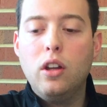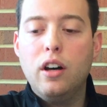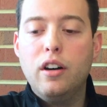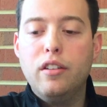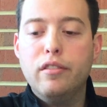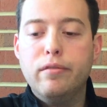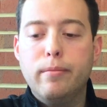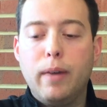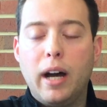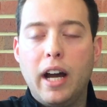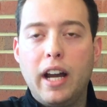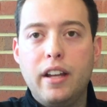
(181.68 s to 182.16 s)

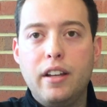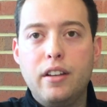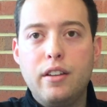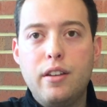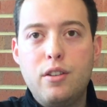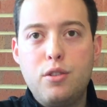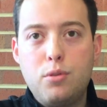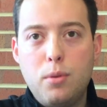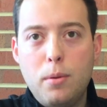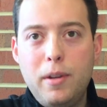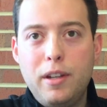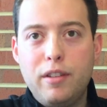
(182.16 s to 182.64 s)
of my
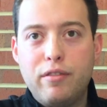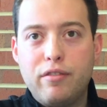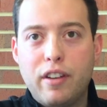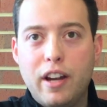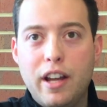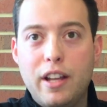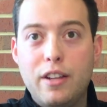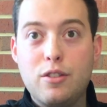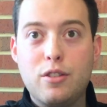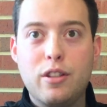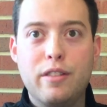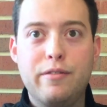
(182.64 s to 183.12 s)
swimming
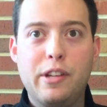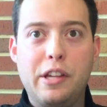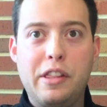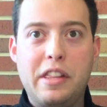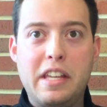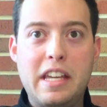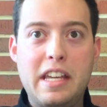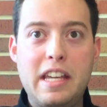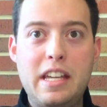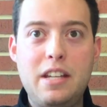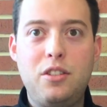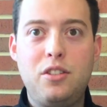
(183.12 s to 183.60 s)
friends lived on
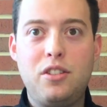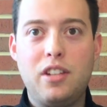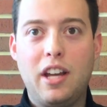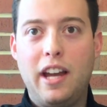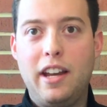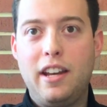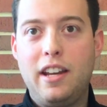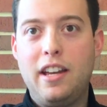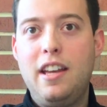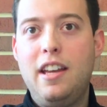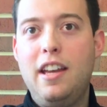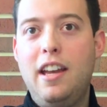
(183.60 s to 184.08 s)
the east
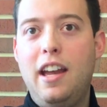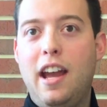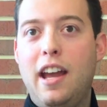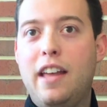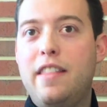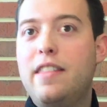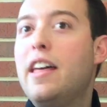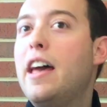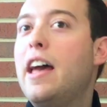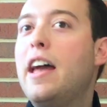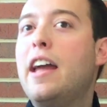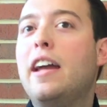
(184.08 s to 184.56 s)
side,
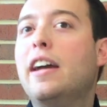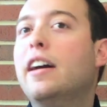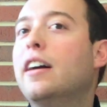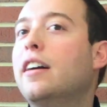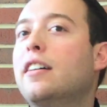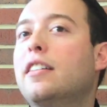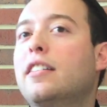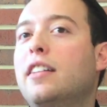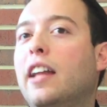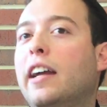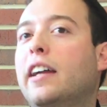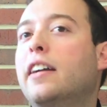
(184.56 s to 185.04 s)
and they
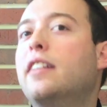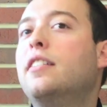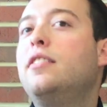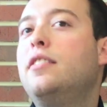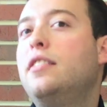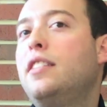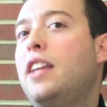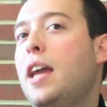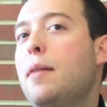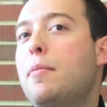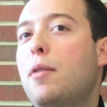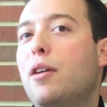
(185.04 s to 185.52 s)
like
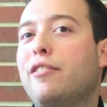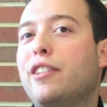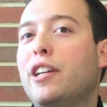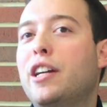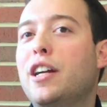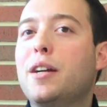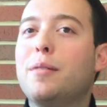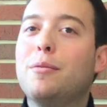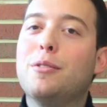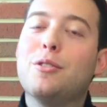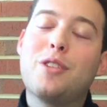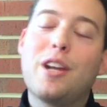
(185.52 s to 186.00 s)
came over
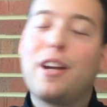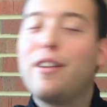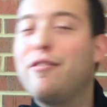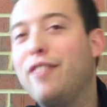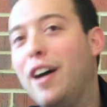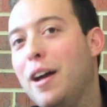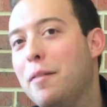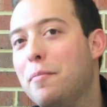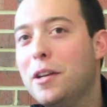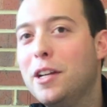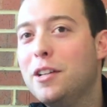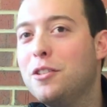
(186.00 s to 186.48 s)
here. It was like a
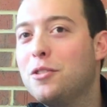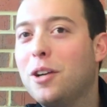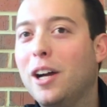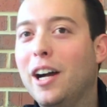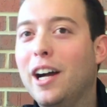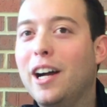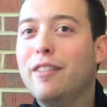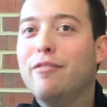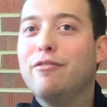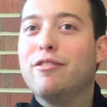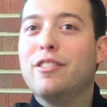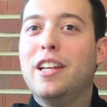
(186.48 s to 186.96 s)
5-minute
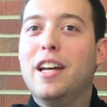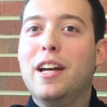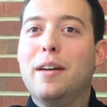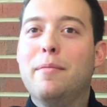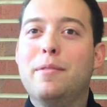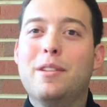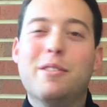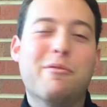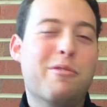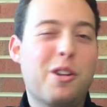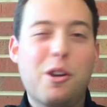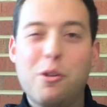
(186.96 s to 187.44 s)
drive.
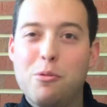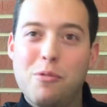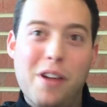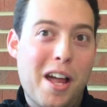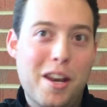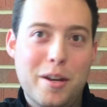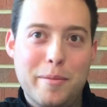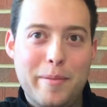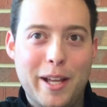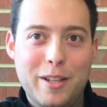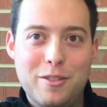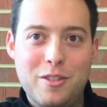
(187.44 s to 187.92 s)
There were no
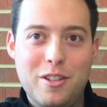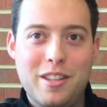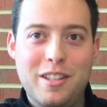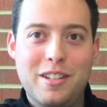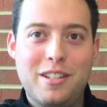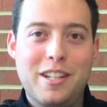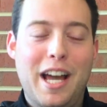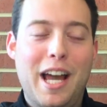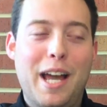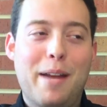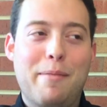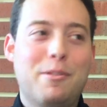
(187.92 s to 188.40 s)
roundabouts at the
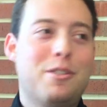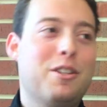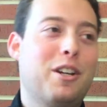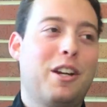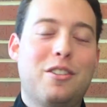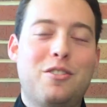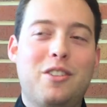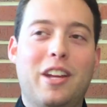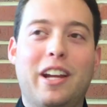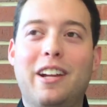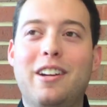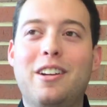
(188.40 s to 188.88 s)
time. It took
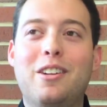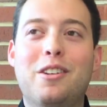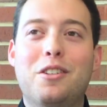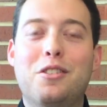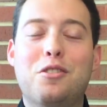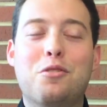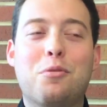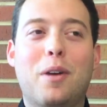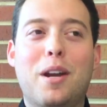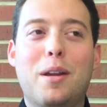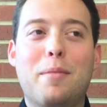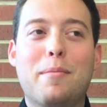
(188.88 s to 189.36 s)
us like a good
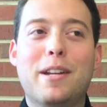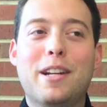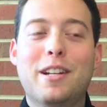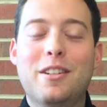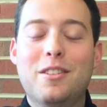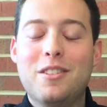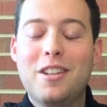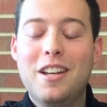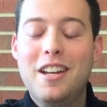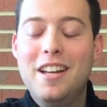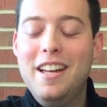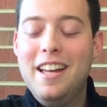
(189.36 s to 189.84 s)
20
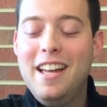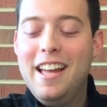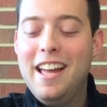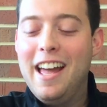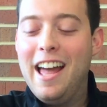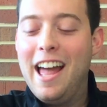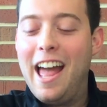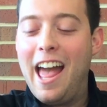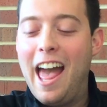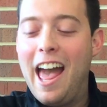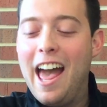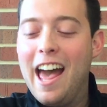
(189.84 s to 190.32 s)
minutes.
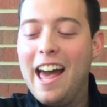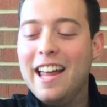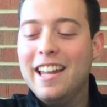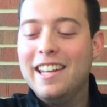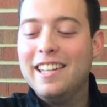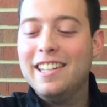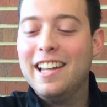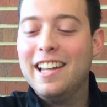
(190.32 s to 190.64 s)
And